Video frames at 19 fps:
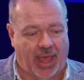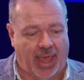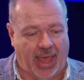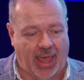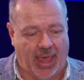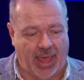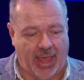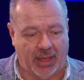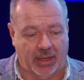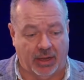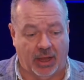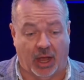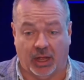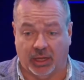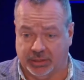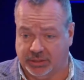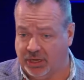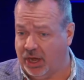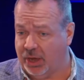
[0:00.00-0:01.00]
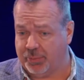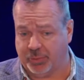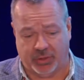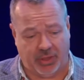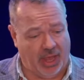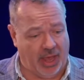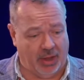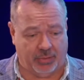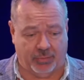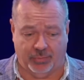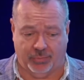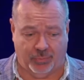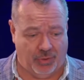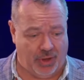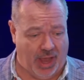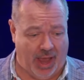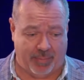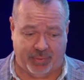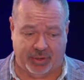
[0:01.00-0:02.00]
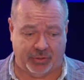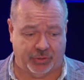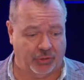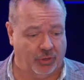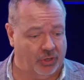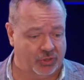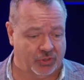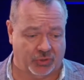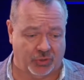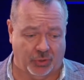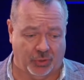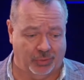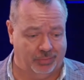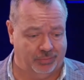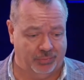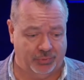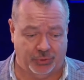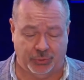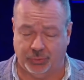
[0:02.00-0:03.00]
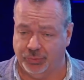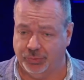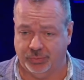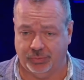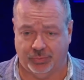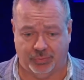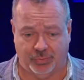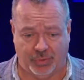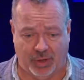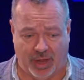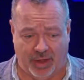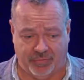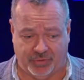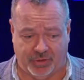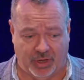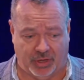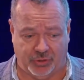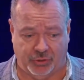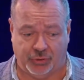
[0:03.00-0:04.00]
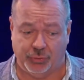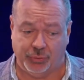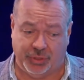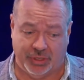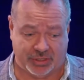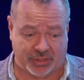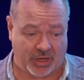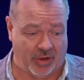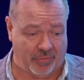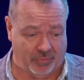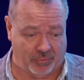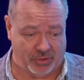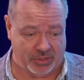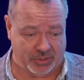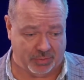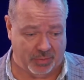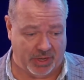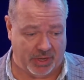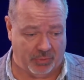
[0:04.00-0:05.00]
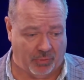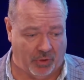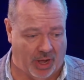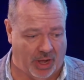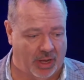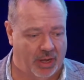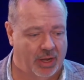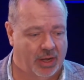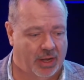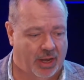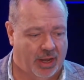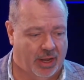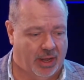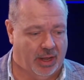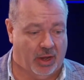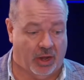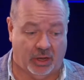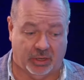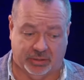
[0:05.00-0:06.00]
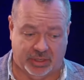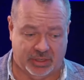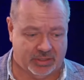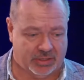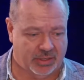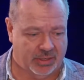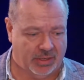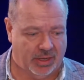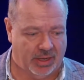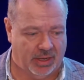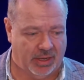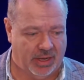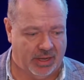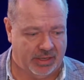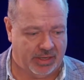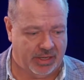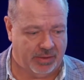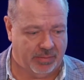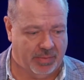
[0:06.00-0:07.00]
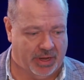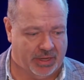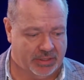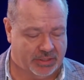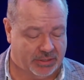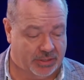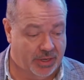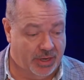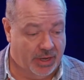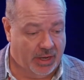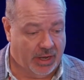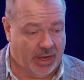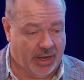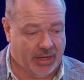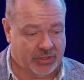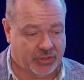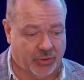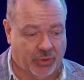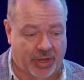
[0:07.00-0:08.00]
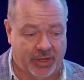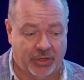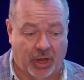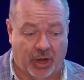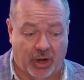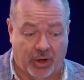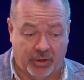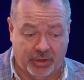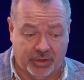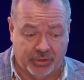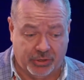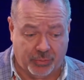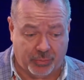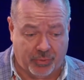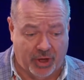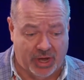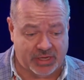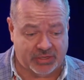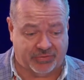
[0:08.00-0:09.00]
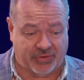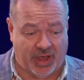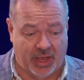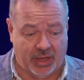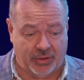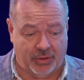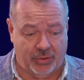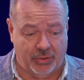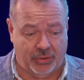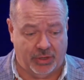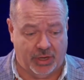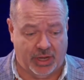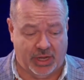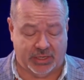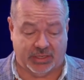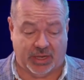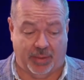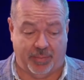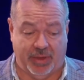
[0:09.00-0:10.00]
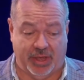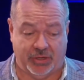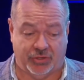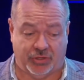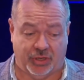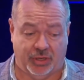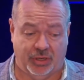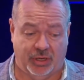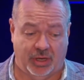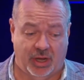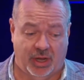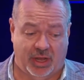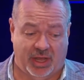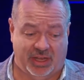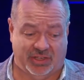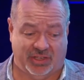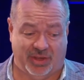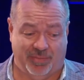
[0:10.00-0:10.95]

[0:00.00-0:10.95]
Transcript: And on top of that, we happen to also do, have done two discoveries meanwhile, uh, all this in, in 18 months. Uh, so our enterprise value, as I mentioned, is